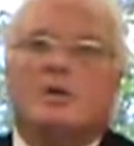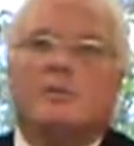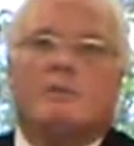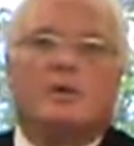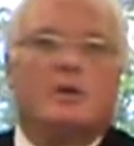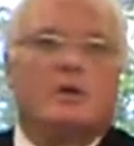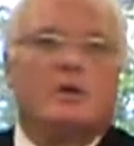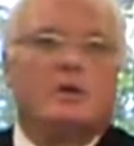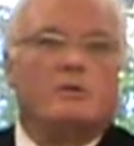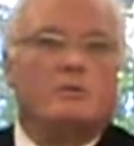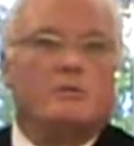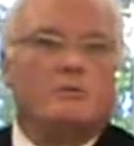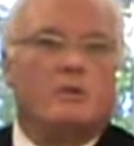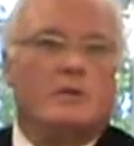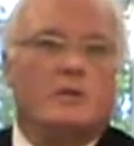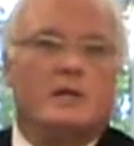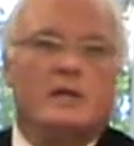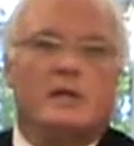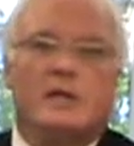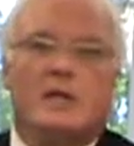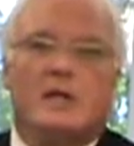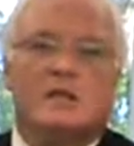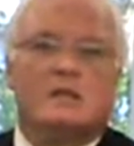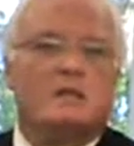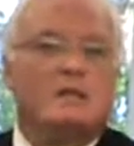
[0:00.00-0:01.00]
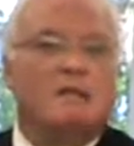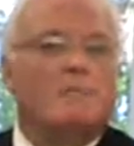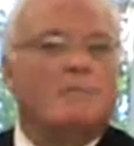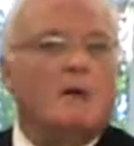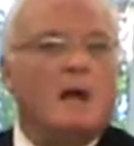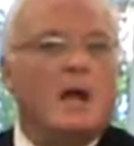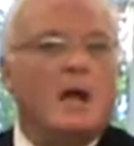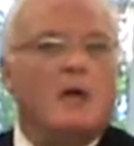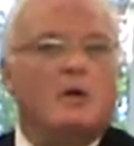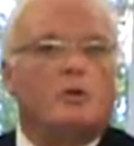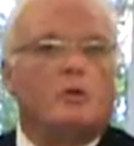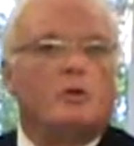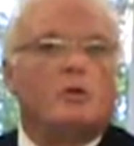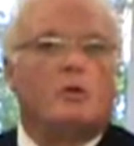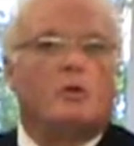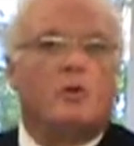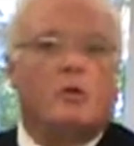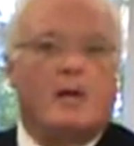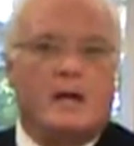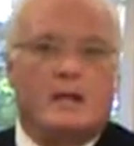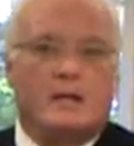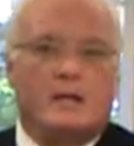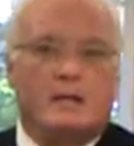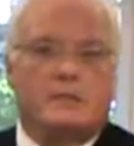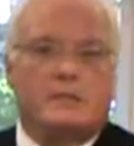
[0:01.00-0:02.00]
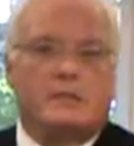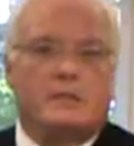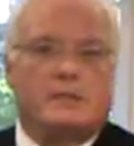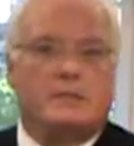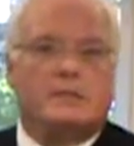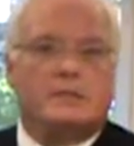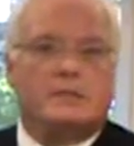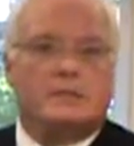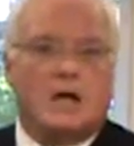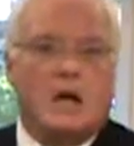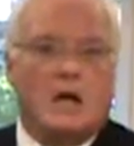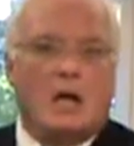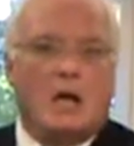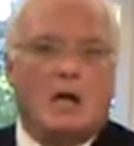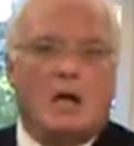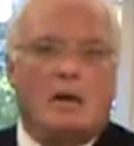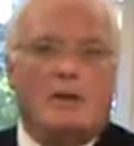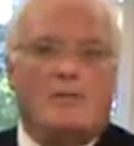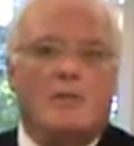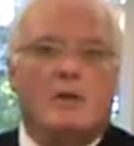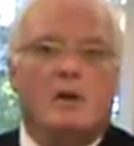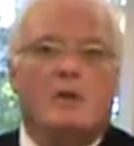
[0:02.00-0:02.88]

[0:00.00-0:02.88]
but it really doesn't biodegrade at this time.